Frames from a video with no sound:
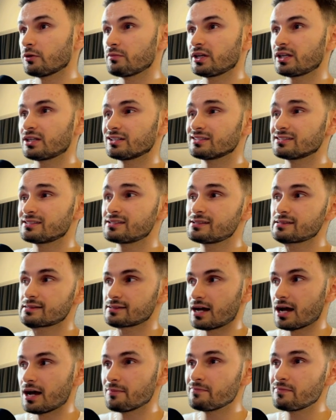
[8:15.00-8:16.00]
because
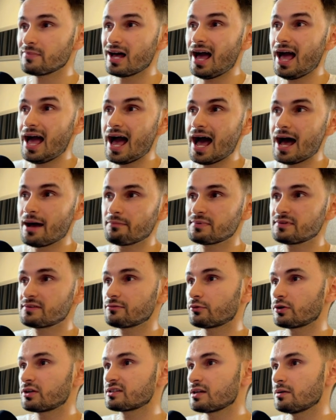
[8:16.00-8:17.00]
some apps,
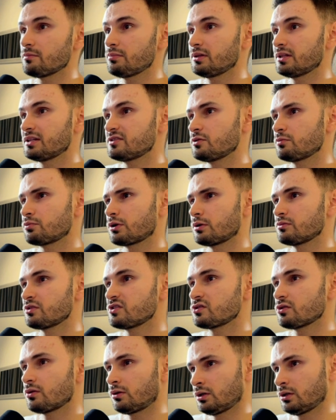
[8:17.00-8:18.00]
for example, as you probably
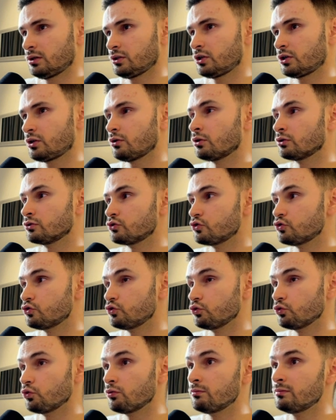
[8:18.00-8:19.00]
saw earlier on
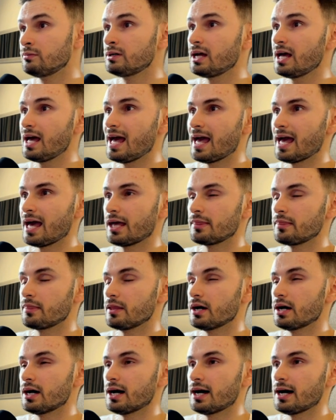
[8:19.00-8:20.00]
Zoom and
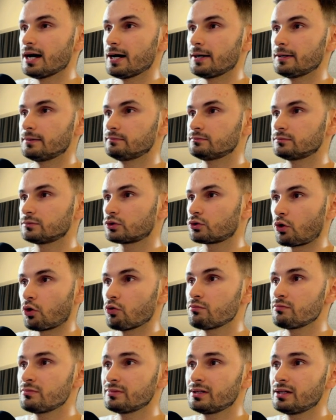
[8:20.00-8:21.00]
uh,
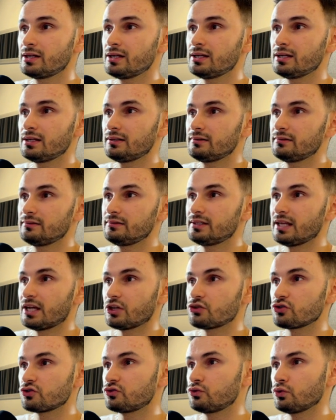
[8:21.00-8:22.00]
Chrome, they
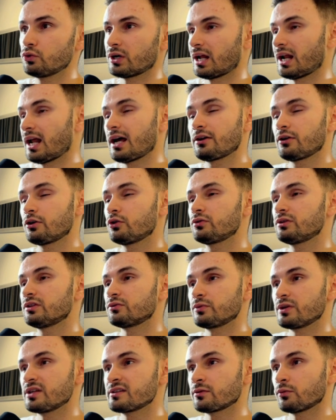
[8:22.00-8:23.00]
just do that. I don't know the
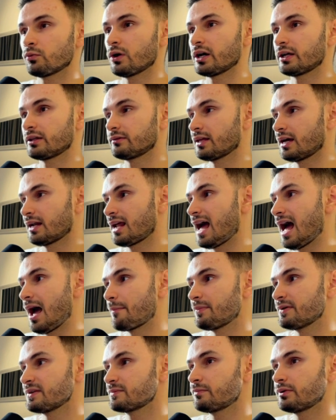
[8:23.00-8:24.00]
reason why that
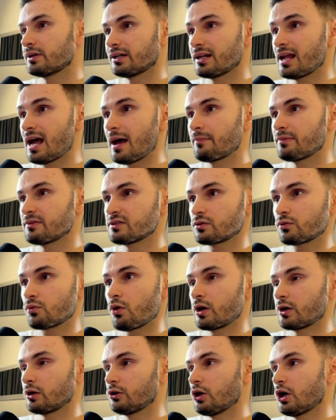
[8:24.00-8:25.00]
happens, but it happens
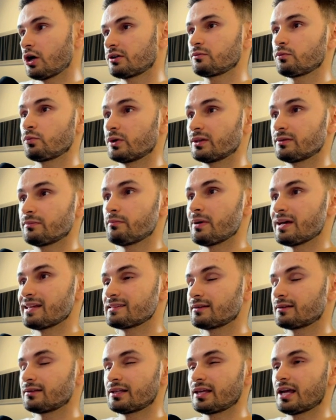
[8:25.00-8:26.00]
quite a lot with
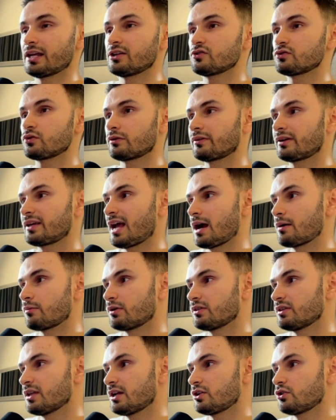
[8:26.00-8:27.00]
basically any sort of camera
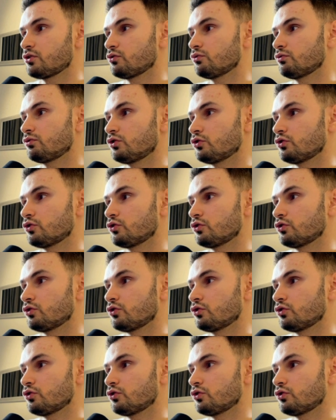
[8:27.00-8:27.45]
that you, you